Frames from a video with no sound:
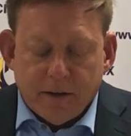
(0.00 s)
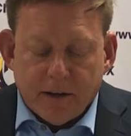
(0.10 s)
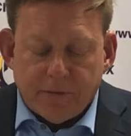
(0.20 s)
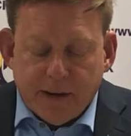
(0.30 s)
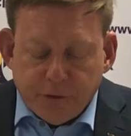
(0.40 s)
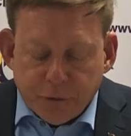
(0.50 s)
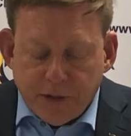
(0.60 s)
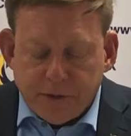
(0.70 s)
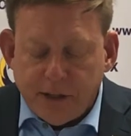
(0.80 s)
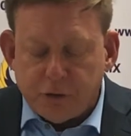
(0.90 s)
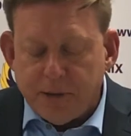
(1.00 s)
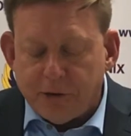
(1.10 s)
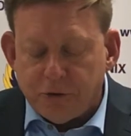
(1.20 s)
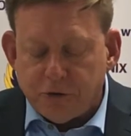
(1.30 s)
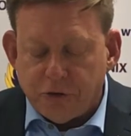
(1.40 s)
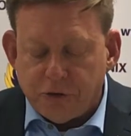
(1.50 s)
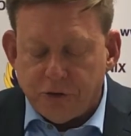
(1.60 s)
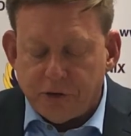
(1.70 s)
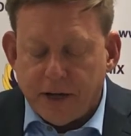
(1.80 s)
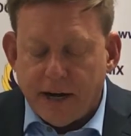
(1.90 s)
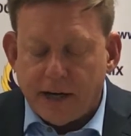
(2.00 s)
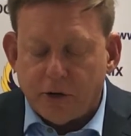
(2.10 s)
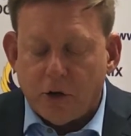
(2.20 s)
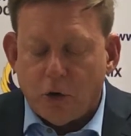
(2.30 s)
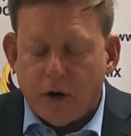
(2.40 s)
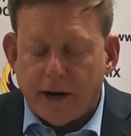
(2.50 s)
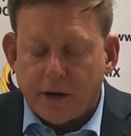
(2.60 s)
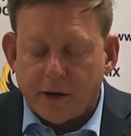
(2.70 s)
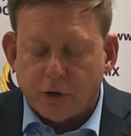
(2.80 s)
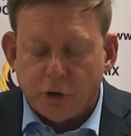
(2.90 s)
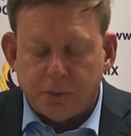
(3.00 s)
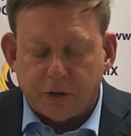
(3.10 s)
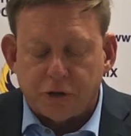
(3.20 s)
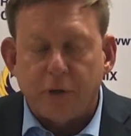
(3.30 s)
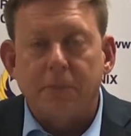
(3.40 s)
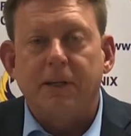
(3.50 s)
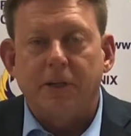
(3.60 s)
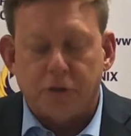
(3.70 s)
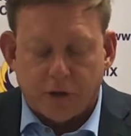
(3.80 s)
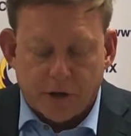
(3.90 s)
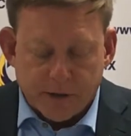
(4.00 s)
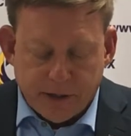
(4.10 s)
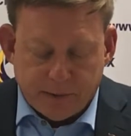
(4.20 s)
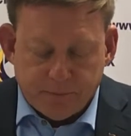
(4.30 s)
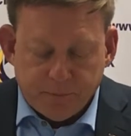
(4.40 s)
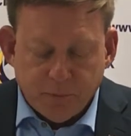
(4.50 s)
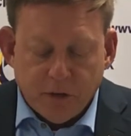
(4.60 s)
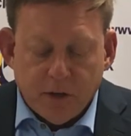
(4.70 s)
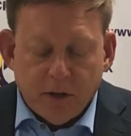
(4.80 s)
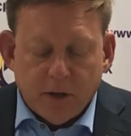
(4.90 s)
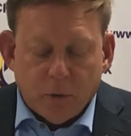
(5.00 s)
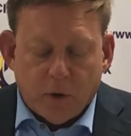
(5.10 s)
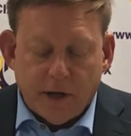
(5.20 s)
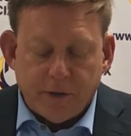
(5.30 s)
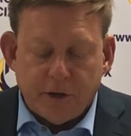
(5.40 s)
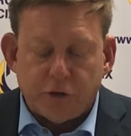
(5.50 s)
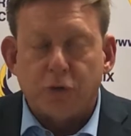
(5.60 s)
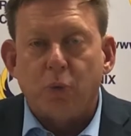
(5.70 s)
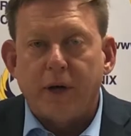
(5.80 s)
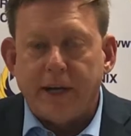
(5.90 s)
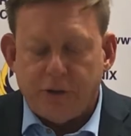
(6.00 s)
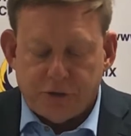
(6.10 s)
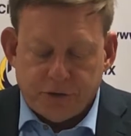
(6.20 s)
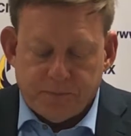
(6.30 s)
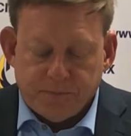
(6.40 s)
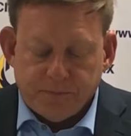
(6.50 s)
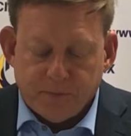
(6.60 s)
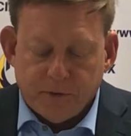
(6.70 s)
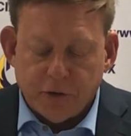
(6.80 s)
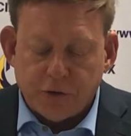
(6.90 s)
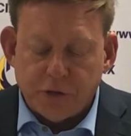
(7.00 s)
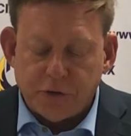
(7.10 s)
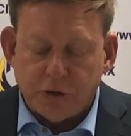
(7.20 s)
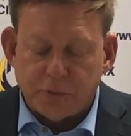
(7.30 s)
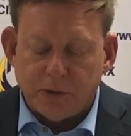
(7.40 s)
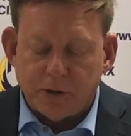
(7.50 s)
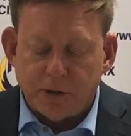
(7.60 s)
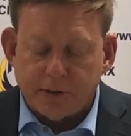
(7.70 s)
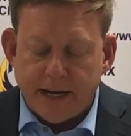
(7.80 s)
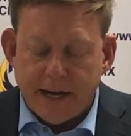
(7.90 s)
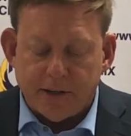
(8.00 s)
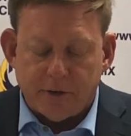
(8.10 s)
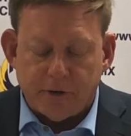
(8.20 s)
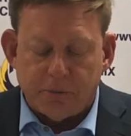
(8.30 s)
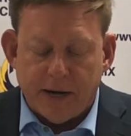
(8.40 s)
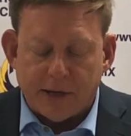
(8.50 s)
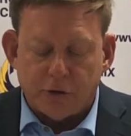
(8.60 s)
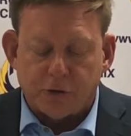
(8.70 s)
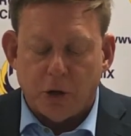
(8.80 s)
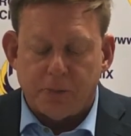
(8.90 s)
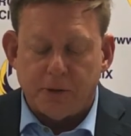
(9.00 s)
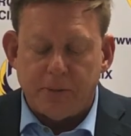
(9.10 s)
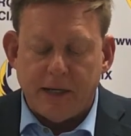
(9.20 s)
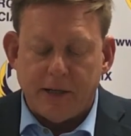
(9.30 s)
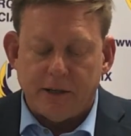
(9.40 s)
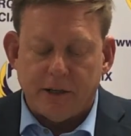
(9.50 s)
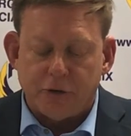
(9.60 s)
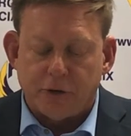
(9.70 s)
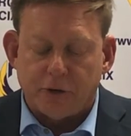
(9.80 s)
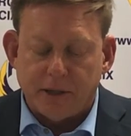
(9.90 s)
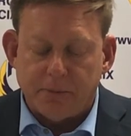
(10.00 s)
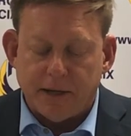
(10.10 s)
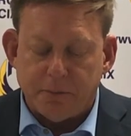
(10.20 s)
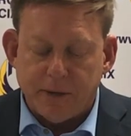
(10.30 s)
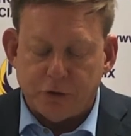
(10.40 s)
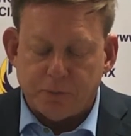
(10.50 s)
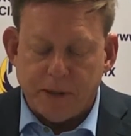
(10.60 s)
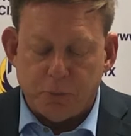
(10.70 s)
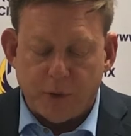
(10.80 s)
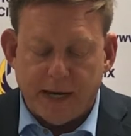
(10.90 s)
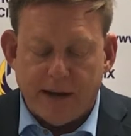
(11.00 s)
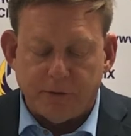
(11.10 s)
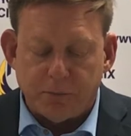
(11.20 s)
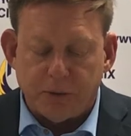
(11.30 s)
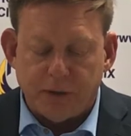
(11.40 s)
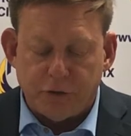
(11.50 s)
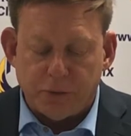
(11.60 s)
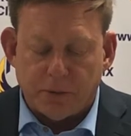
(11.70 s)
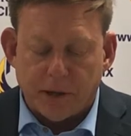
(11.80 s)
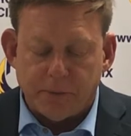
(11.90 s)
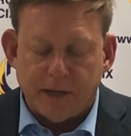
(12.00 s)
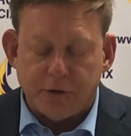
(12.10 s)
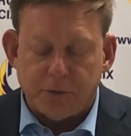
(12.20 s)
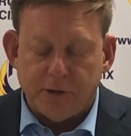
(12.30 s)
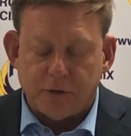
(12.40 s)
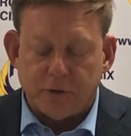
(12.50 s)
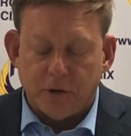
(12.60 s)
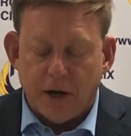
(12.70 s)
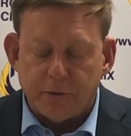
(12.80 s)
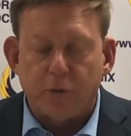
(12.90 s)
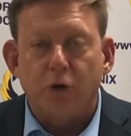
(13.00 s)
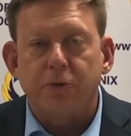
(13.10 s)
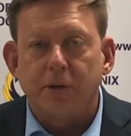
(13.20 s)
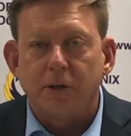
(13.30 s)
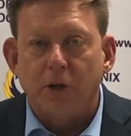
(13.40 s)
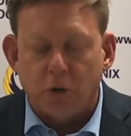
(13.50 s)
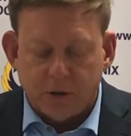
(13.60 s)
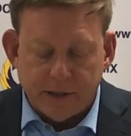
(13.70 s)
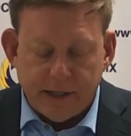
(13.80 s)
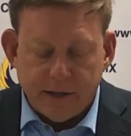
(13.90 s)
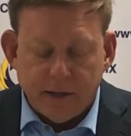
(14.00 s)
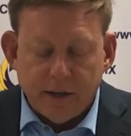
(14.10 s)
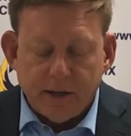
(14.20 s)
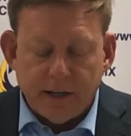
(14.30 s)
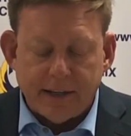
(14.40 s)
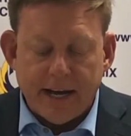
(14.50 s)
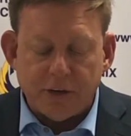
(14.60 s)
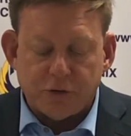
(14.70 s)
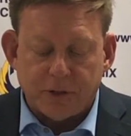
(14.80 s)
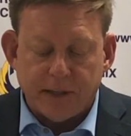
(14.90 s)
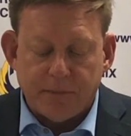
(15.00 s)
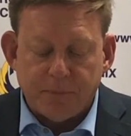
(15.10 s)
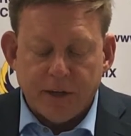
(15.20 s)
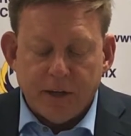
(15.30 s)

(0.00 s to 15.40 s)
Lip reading: I find three things about this decision to hire OIR Group extremely disheartening. One, there's the waste. This incident's been looked at under the microscope of the media and internally by the best people we have in the police department, not to mention law enforcement locally and nationally.